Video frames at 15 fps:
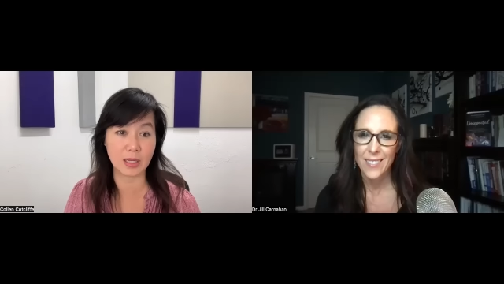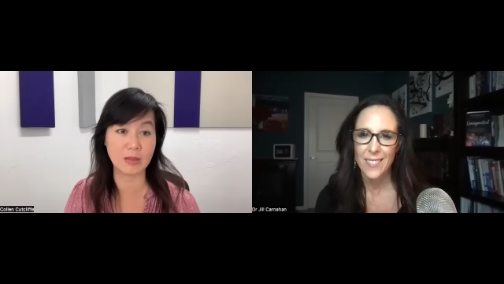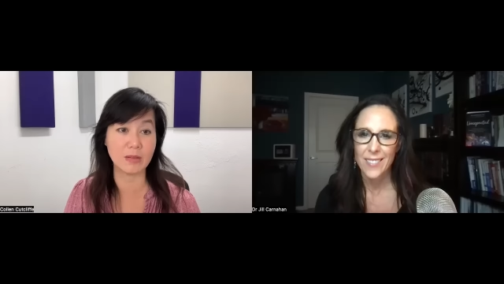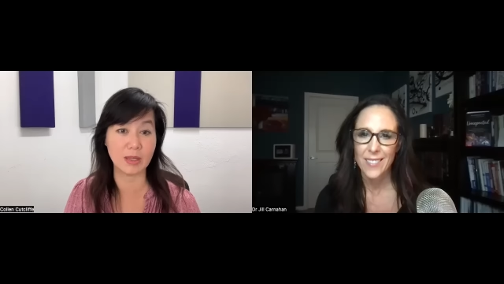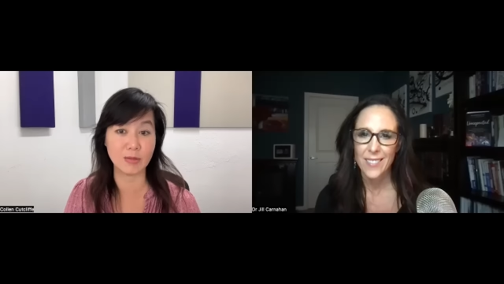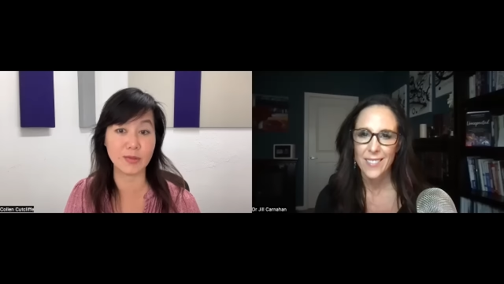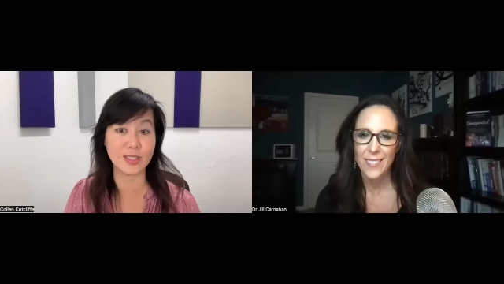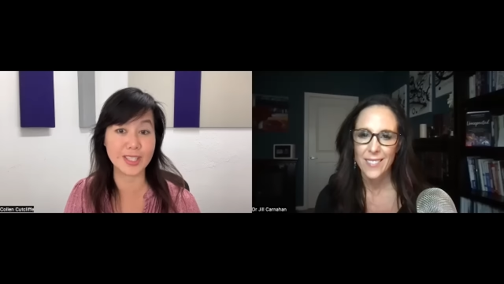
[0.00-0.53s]
Speaker 1: and,
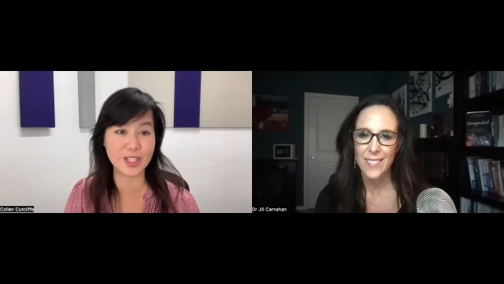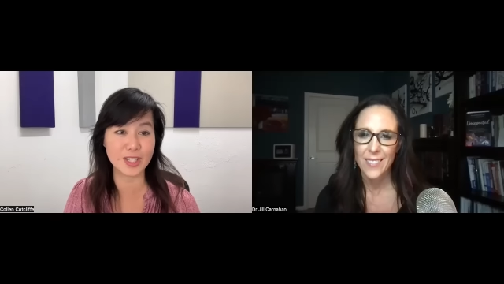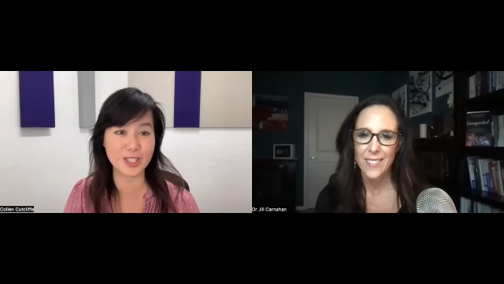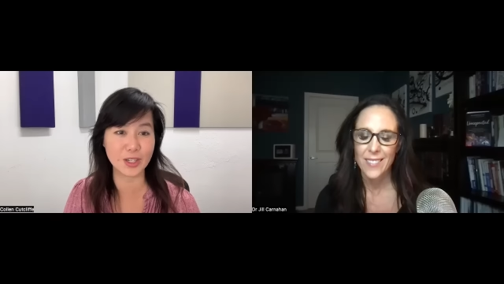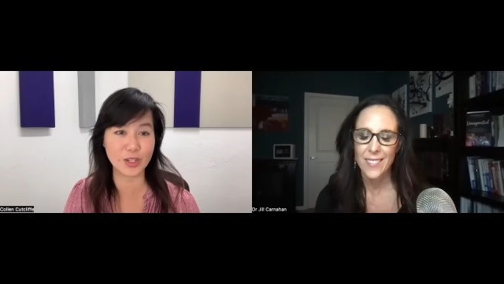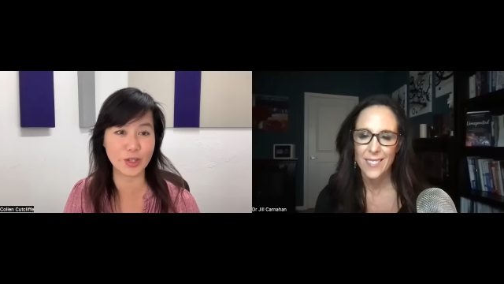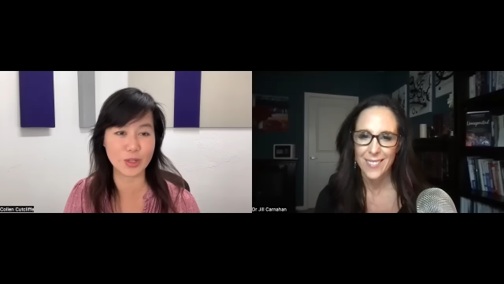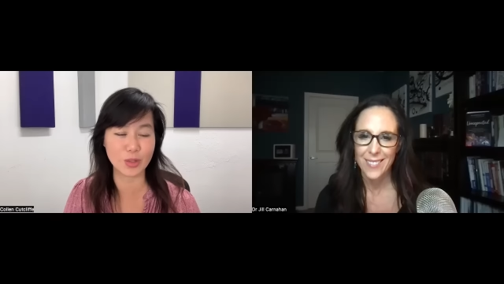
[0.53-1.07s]
and physicians that are
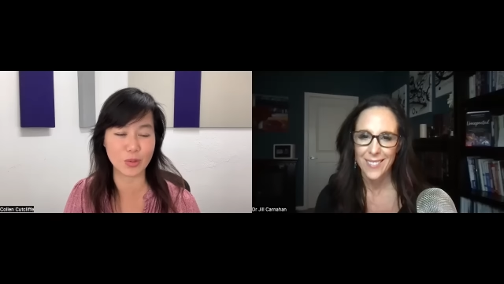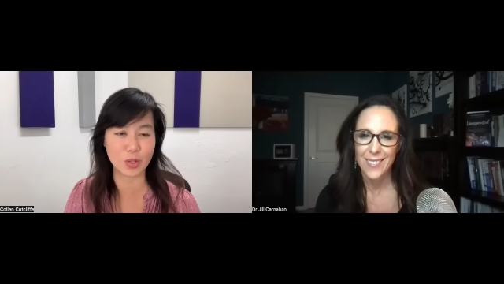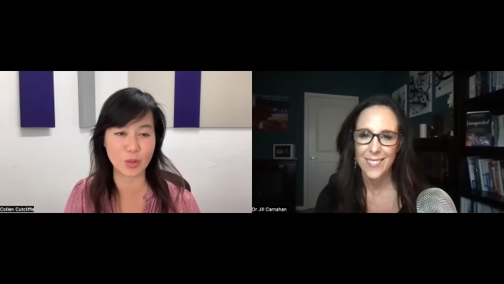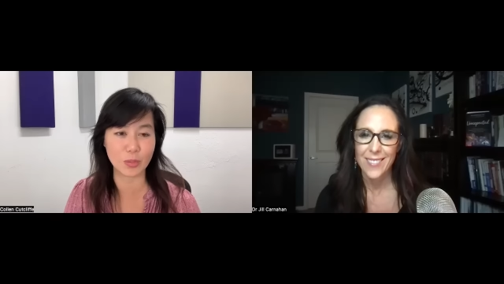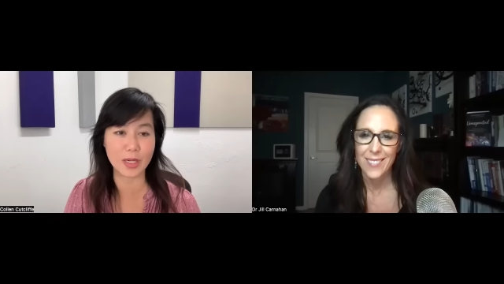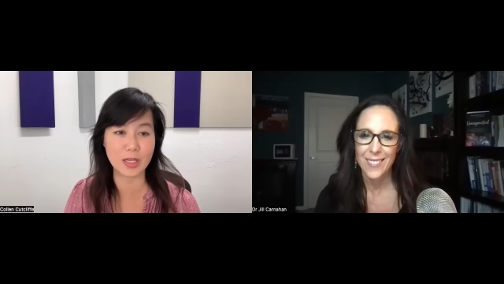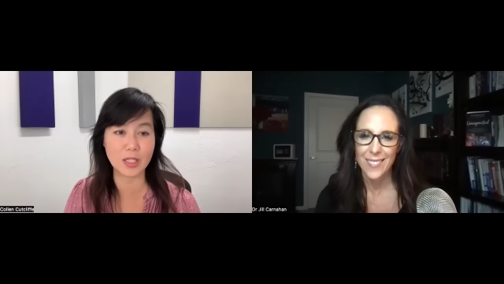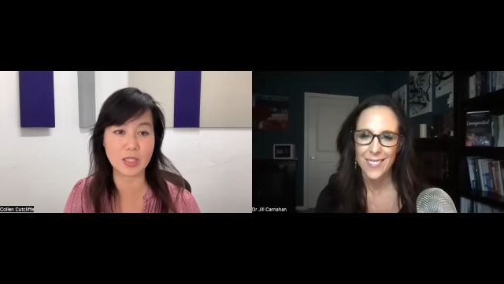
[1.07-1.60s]
using with their
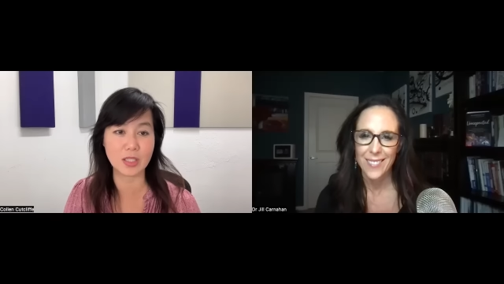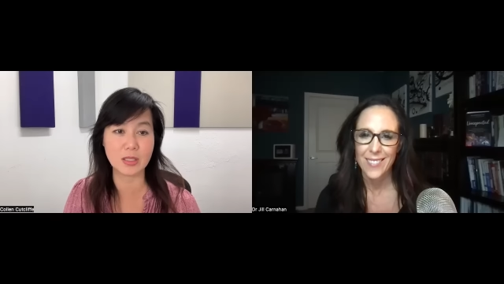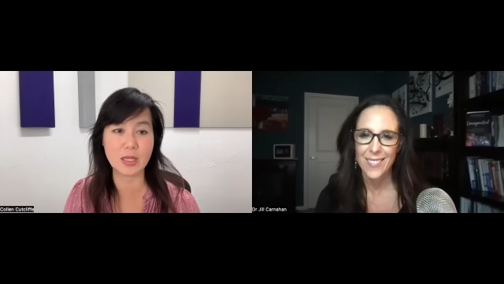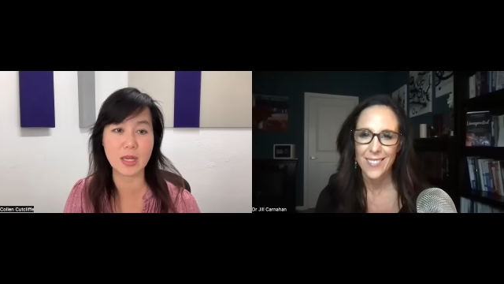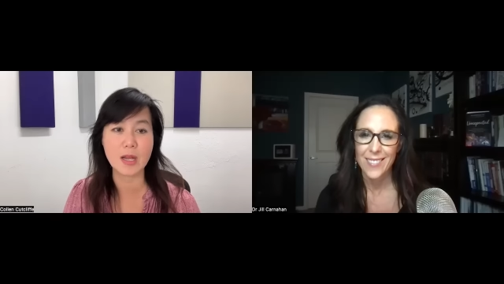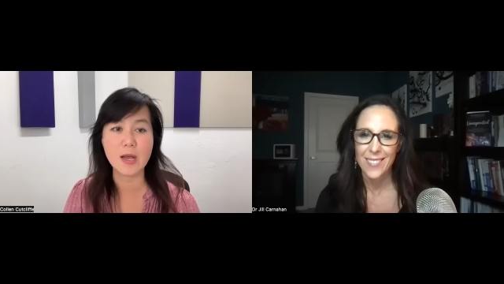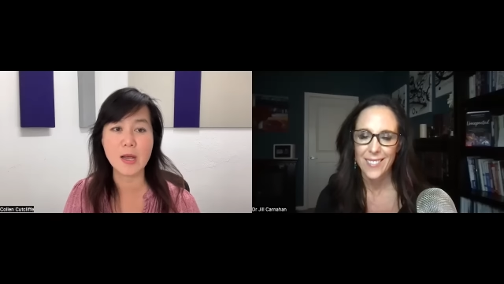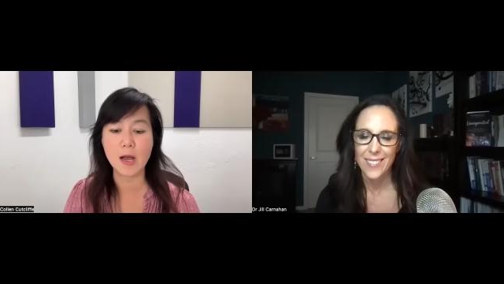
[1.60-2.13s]
patients
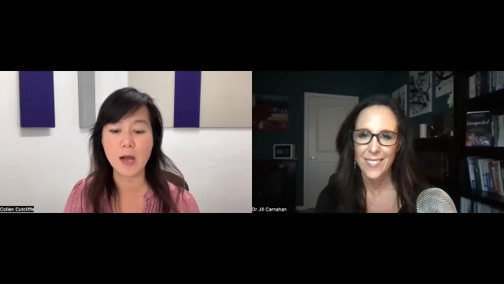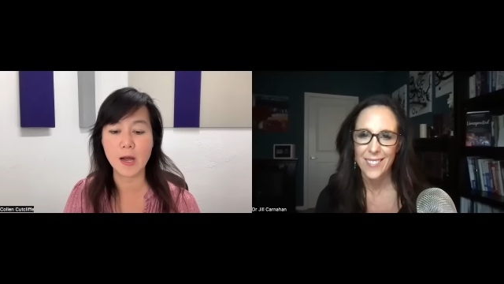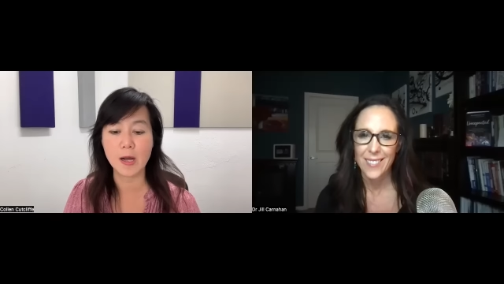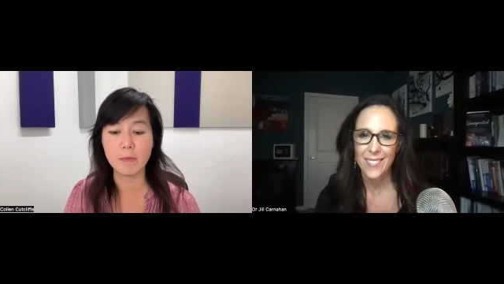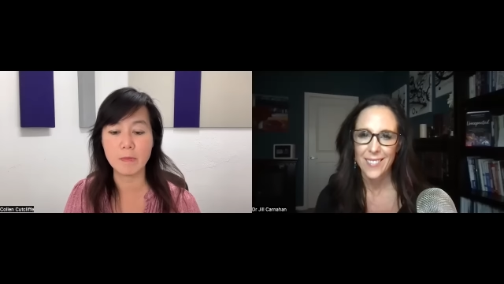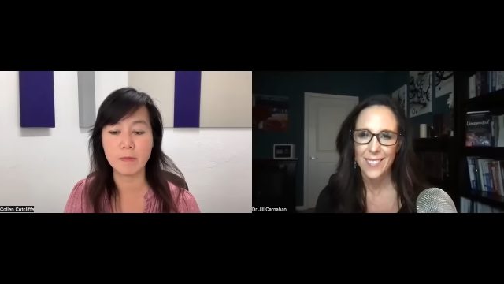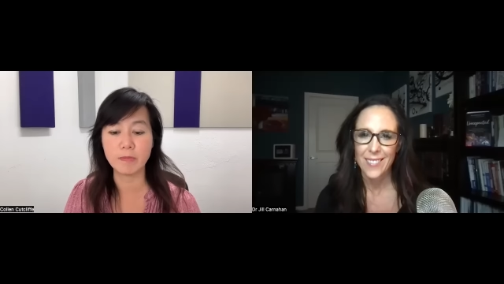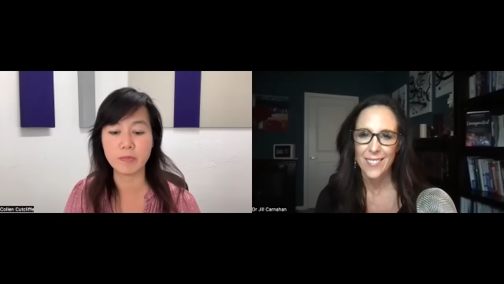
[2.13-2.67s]

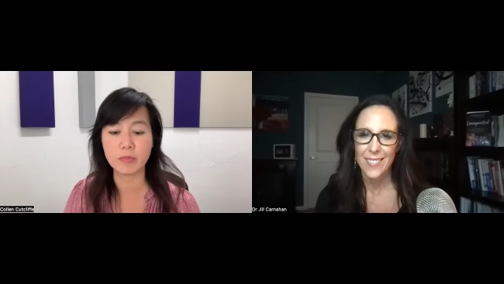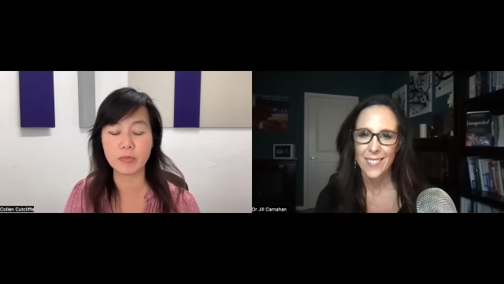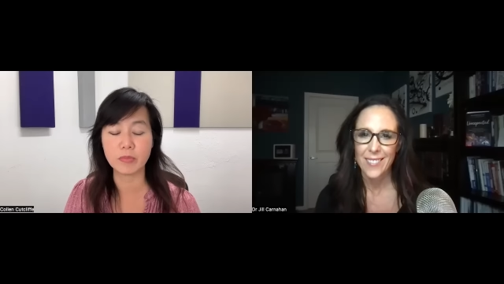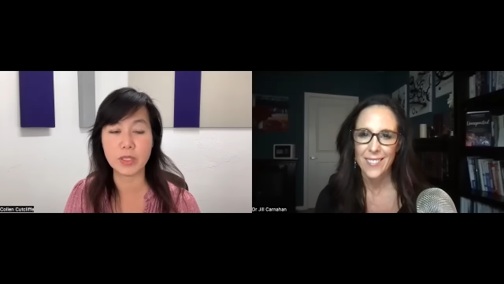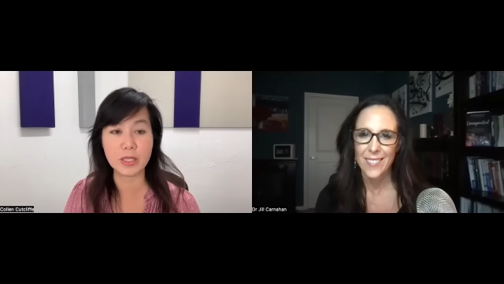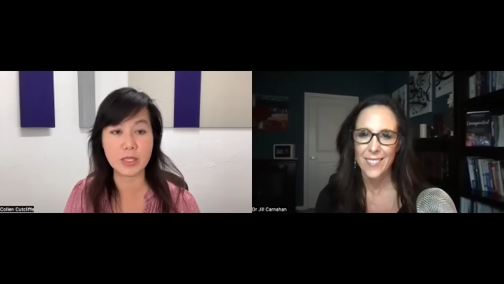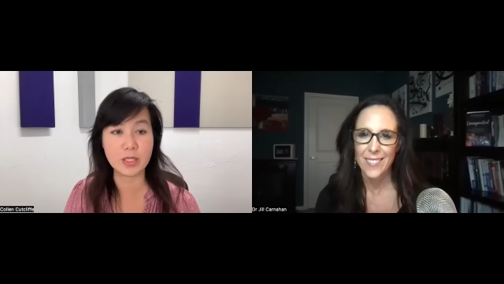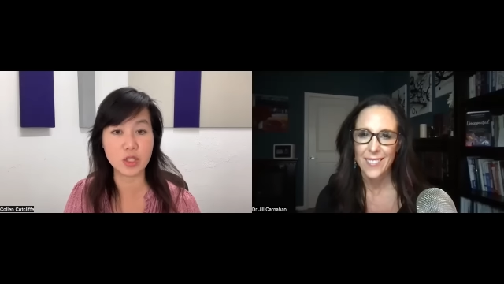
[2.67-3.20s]
um,
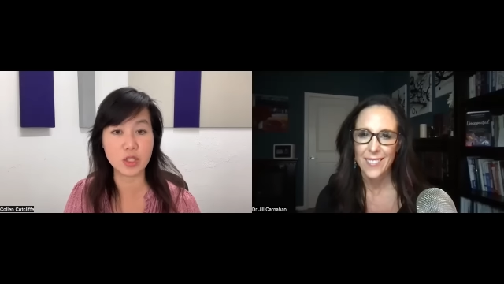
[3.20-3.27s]
these